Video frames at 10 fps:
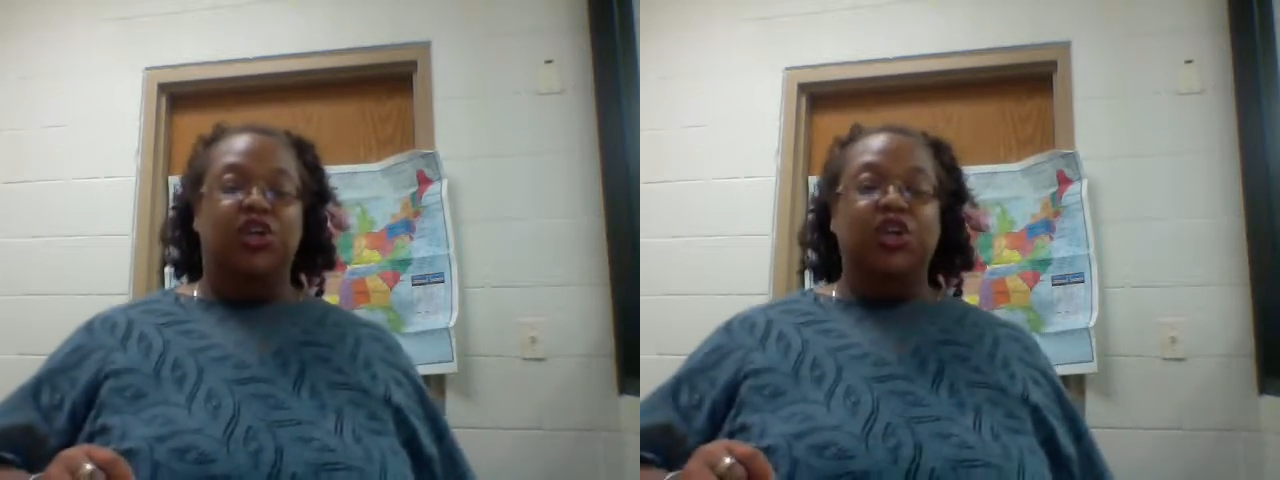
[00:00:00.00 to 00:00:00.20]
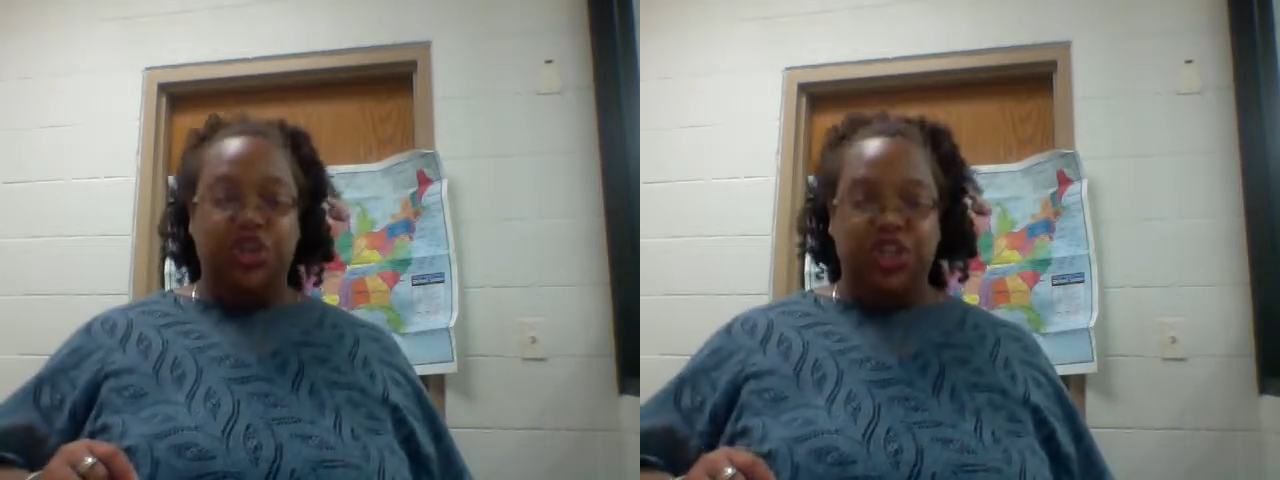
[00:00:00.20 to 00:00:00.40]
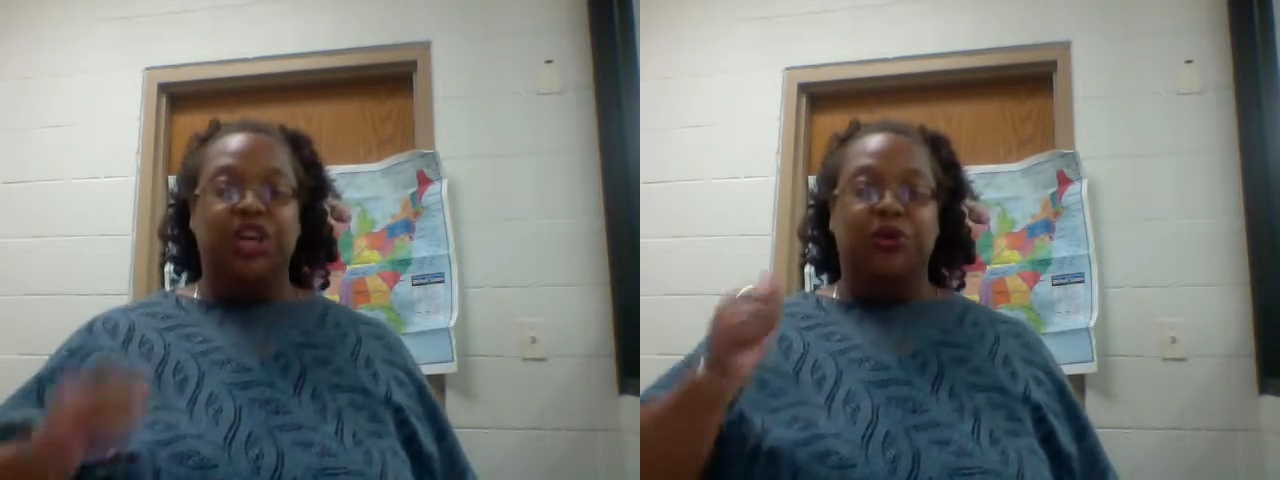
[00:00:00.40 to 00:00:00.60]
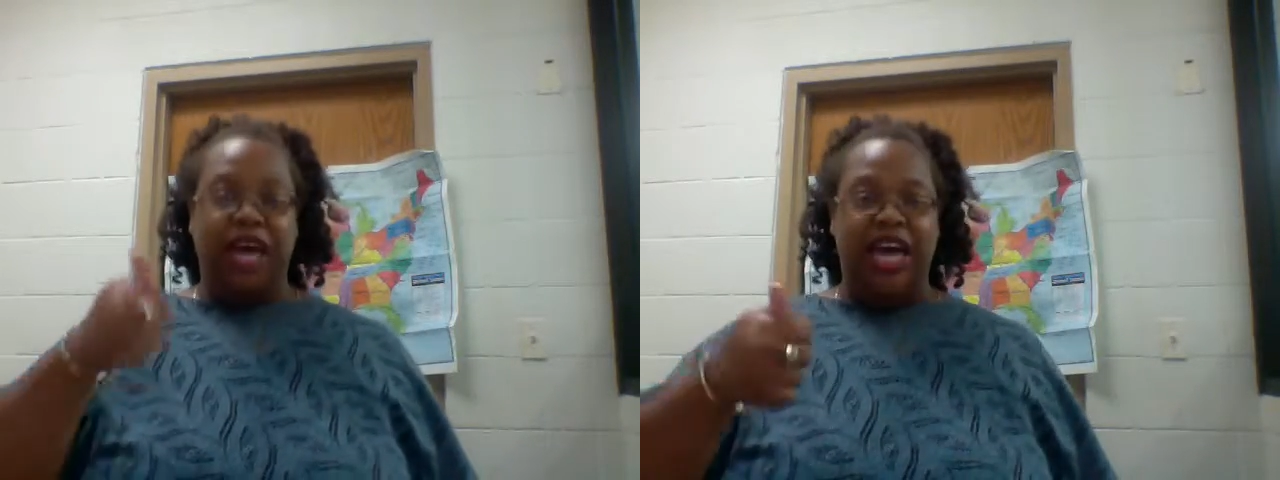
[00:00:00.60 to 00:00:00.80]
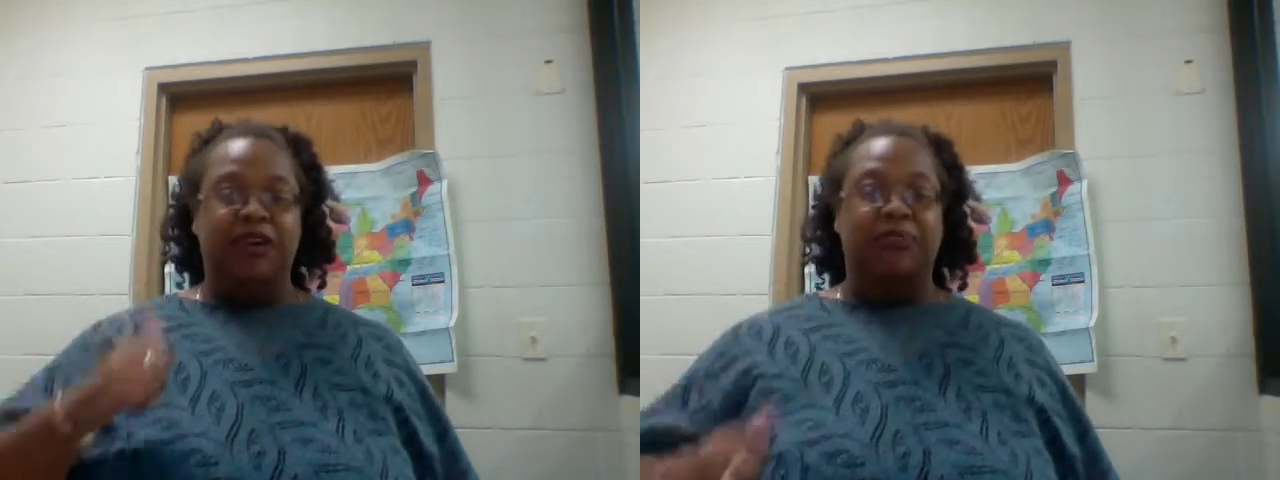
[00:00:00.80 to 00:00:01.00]
good.
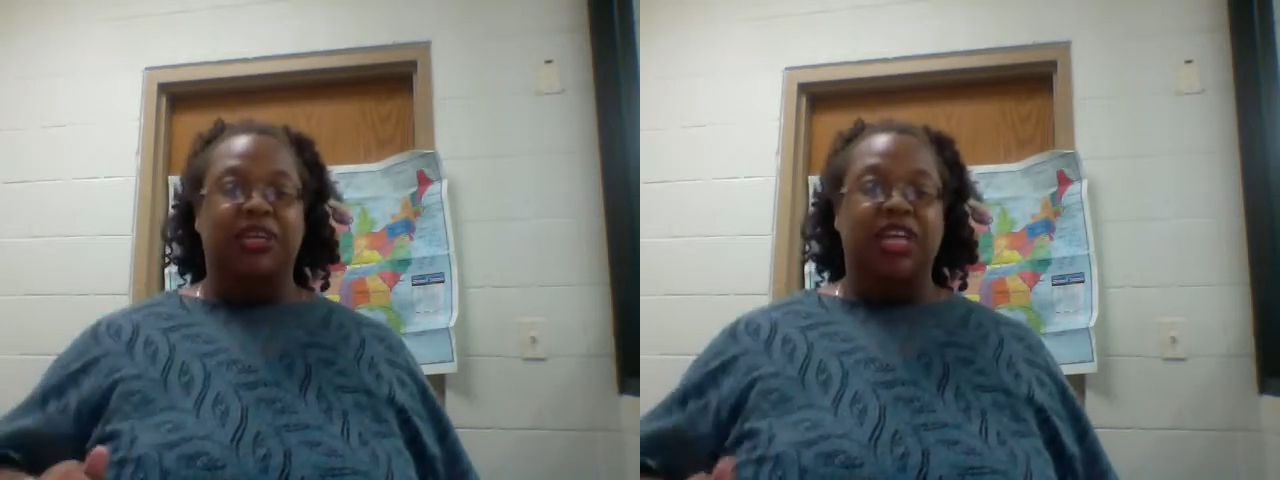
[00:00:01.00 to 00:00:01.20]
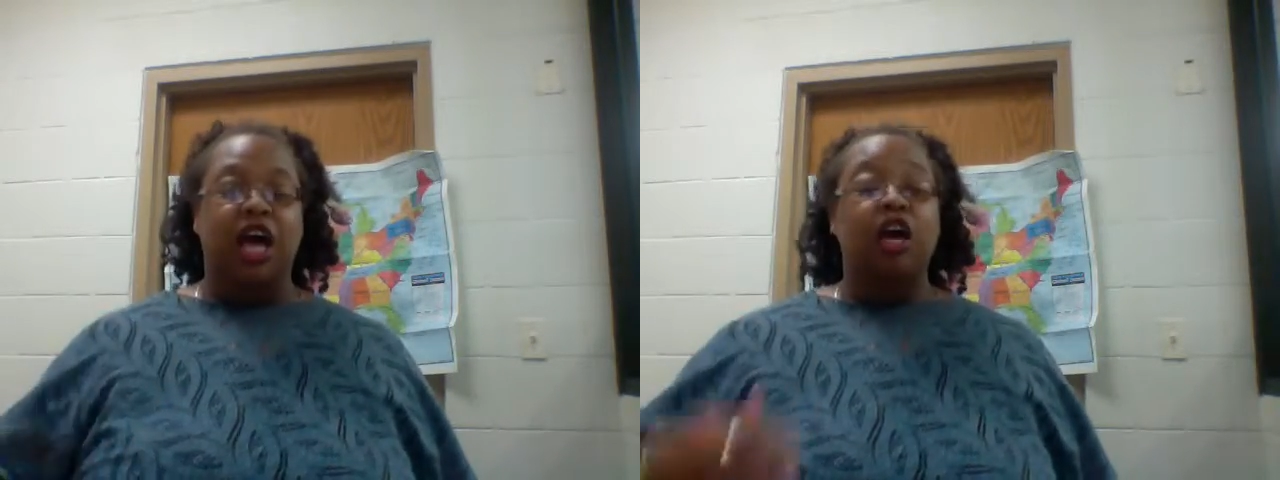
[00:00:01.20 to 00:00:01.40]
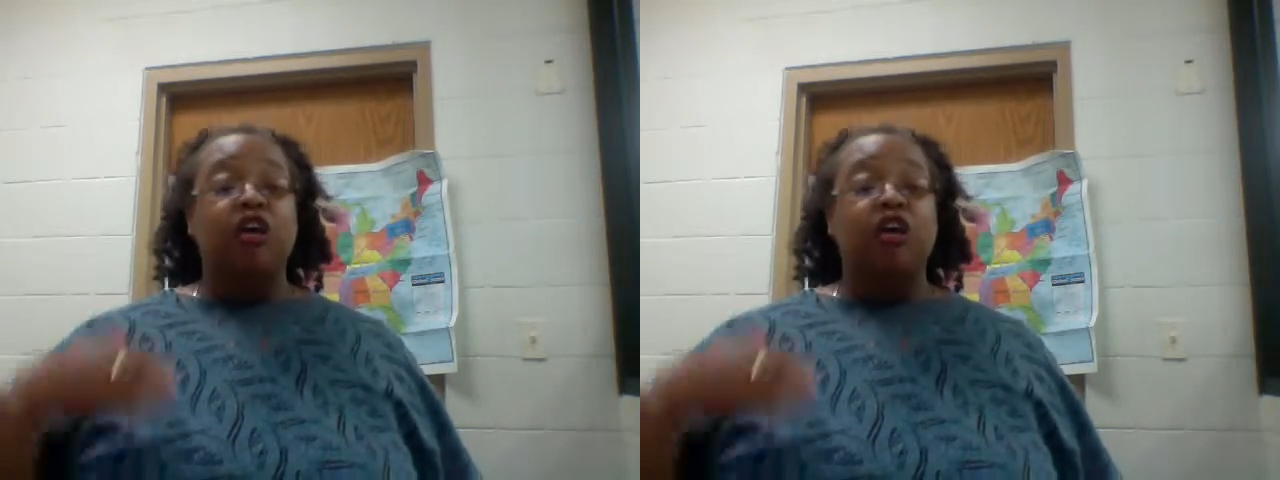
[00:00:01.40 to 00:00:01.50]
Okay, Amelia.